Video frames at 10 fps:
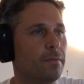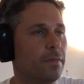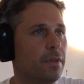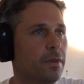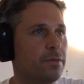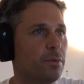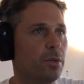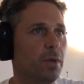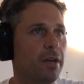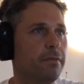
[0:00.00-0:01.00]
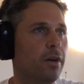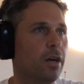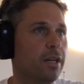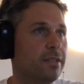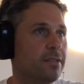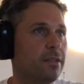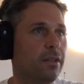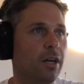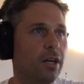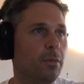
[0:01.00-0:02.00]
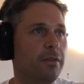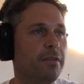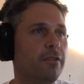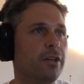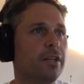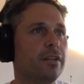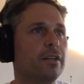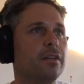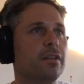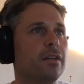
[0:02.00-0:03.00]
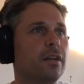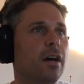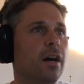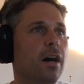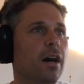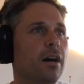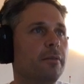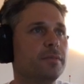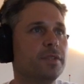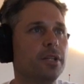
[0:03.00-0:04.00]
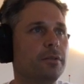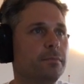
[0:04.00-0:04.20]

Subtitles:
Those were by far and still are my favorite. So,